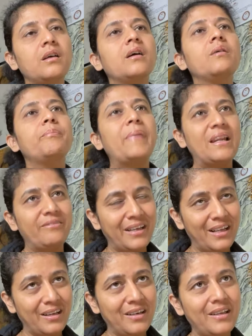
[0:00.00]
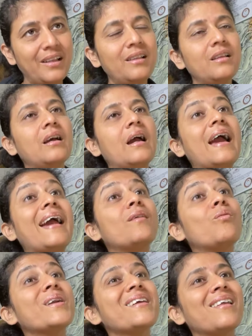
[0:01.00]
Pelvic girdle. And
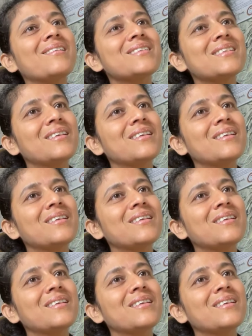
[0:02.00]
what else?